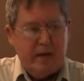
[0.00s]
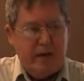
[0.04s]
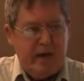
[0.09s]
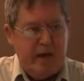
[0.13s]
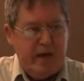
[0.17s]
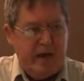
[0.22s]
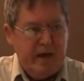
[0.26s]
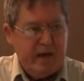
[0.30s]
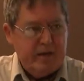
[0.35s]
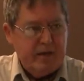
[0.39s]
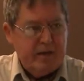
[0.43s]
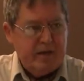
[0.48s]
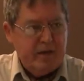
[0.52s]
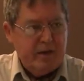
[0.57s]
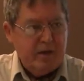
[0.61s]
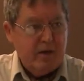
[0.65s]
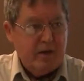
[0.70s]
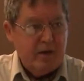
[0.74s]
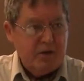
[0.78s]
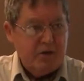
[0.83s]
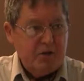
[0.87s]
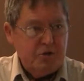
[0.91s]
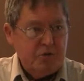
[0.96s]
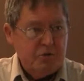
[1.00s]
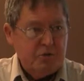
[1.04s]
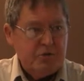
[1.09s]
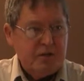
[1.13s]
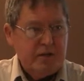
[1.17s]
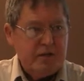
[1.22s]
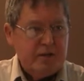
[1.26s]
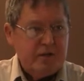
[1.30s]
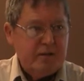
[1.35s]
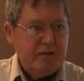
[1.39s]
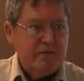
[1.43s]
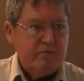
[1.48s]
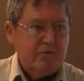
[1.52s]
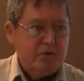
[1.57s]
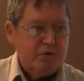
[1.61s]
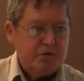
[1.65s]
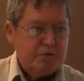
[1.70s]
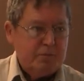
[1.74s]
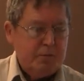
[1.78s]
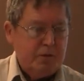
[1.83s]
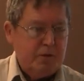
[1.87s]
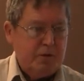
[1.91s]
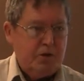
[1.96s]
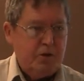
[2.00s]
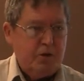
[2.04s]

and uh, argued that what's been